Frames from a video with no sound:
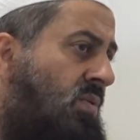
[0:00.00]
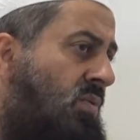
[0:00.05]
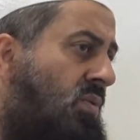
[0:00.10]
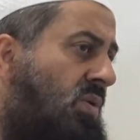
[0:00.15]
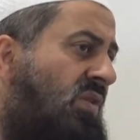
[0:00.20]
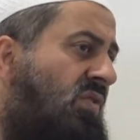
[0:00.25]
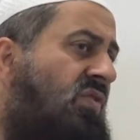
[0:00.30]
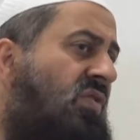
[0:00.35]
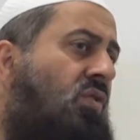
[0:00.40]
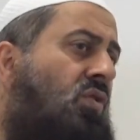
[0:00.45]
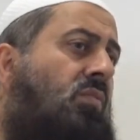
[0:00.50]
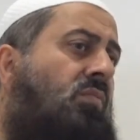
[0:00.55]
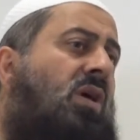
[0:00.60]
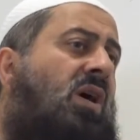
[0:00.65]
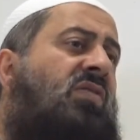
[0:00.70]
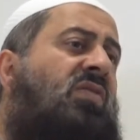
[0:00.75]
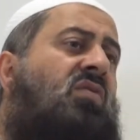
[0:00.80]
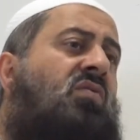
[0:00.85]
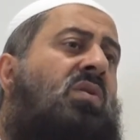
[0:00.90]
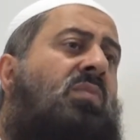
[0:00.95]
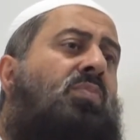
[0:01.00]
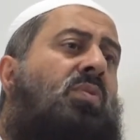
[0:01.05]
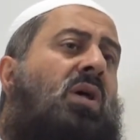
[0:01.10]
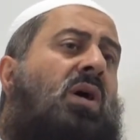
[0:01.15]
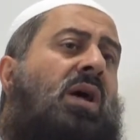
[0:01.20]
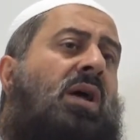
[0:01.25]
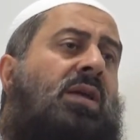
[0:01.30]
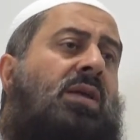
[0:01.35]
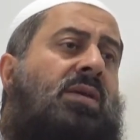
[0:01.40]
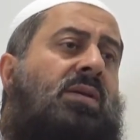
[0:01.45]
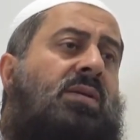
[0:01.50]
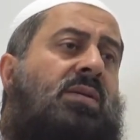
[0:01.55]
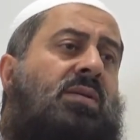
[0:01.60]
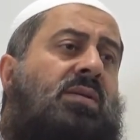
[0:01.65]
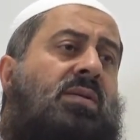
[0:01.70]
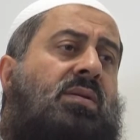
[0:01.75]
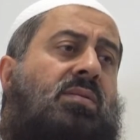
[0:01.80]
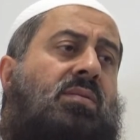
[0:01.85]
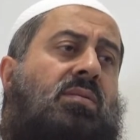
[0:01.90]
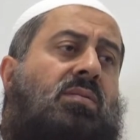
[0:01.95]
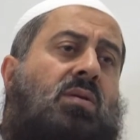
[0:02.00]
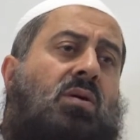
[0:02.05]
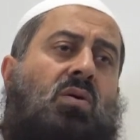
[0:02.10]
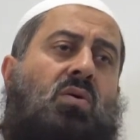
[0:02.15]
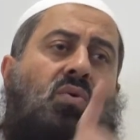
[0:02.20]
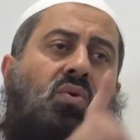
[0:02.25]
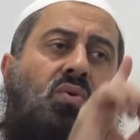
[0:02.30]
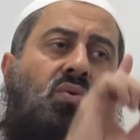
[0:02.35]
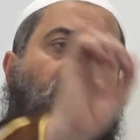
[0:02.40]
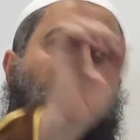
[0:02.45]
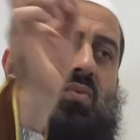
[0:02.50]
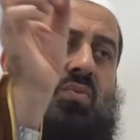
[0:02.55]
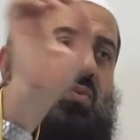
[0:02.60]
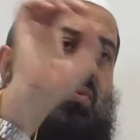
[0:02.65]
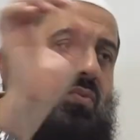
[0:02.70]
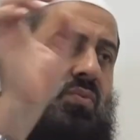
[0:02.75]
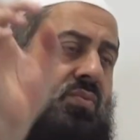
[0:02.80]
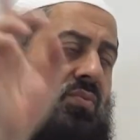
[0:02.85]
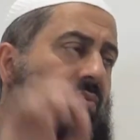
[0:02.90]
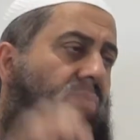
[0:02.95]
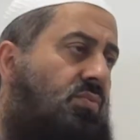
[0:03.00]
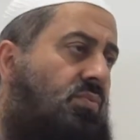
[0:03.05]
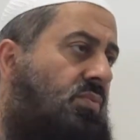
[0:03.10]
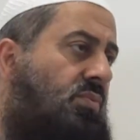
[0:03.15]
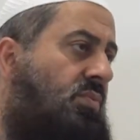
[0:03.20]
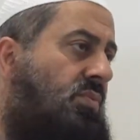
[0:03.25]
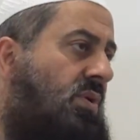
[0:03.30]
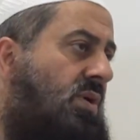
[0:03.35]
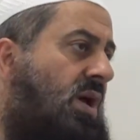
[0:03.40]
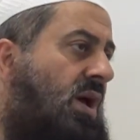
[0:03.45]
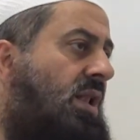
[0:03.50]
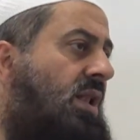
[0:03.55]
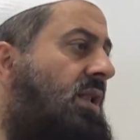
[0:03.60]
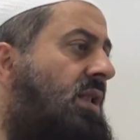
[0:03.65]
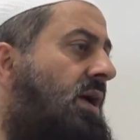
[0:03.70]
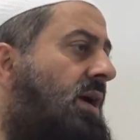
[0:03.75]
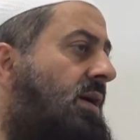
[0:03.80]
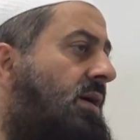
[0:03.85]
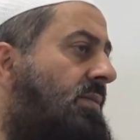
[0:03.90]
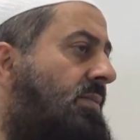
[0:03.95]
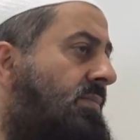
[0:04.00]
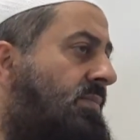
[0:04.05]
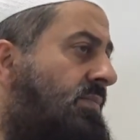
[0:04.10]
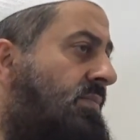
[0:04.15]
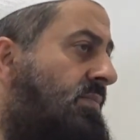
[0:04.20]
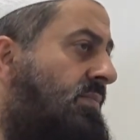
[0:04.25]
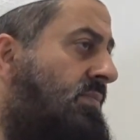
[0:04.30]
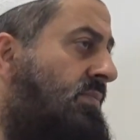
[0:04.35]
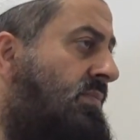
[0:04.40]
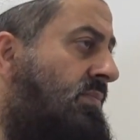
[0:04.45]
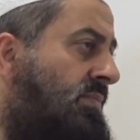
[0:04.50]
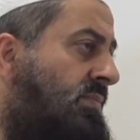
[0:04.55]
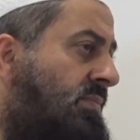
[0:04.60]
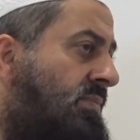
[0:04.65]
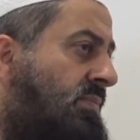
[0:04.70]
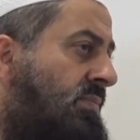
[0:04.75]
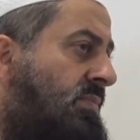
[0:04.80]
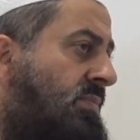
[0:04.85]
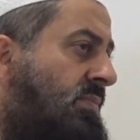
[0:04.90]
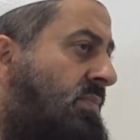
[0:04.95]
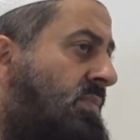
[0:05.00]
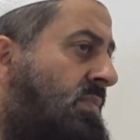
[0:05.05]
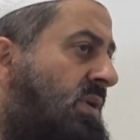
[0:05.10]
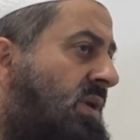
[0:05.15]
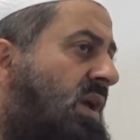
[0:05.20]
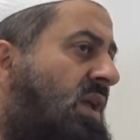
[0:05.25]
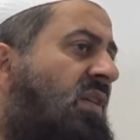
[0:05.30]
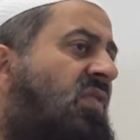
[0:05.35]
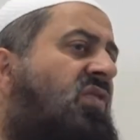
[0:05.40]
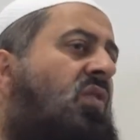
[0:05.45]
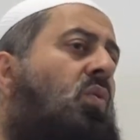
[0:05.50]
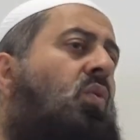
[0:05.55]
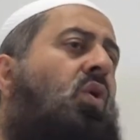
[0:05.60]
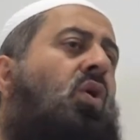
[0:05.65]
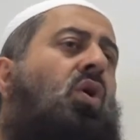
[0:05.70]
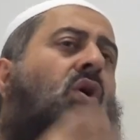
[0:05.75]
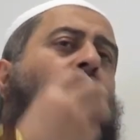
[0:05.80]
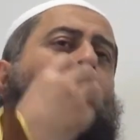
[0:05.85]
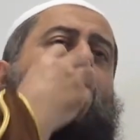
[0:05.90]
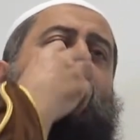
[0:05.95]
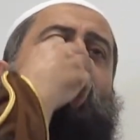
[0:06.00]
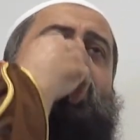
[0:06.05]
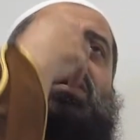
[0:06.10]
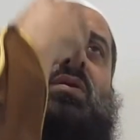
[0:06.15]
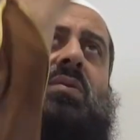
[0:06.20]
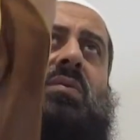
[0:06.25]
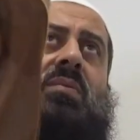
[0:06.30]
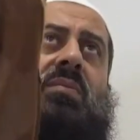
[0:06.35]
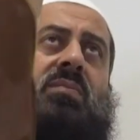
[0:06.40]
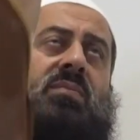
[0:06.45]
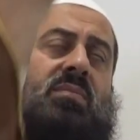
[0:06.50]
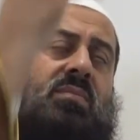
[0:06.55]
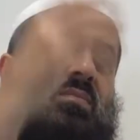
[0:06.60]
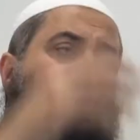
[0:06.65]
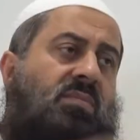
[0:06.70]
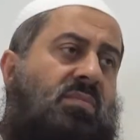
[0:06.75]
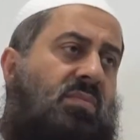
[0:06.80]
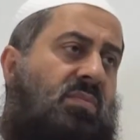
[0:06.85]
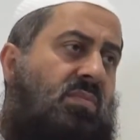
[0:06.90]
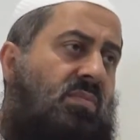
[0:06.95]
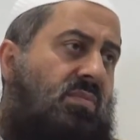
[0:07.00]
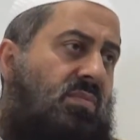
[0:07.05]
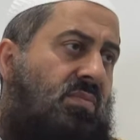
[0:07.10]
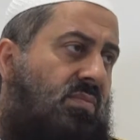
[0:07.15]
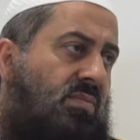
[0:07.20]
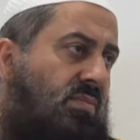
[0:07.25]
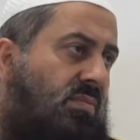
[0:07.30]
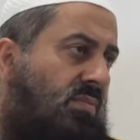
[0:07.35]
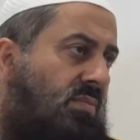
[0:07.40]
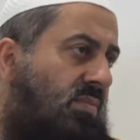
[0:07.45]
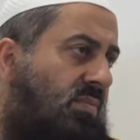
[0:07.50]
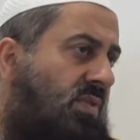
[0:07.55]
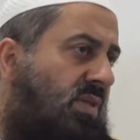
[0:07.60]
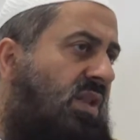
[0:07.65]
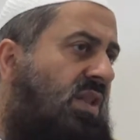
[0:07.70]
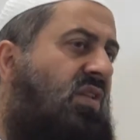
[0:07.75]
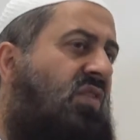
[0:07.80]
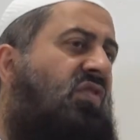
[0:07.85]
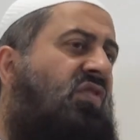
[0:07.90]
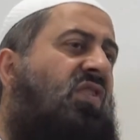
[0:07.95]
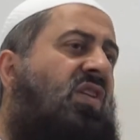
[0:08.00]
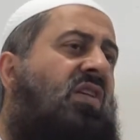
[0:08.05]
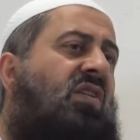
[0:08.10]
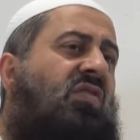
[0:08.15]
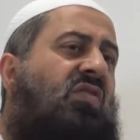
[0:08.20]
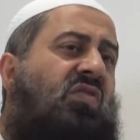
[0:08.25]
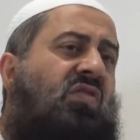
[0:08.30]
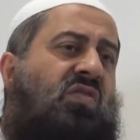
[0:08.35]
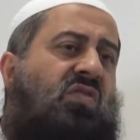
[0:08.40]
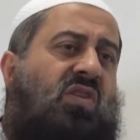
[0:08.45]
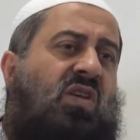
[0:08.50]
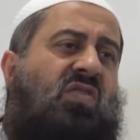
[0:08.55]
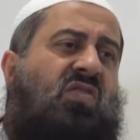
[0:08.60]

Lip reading: What does the Almighty reply? No. Kalla. It is a word that he says.